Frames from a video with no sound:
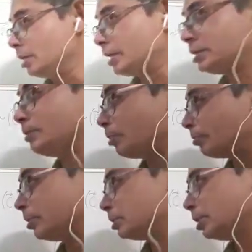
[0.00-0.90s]
That's a
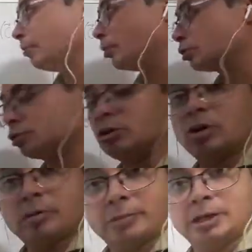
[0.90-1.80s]
property of
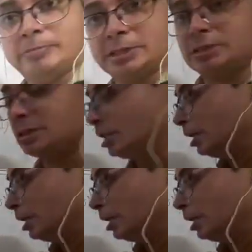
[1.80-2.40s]
orthonormal basis.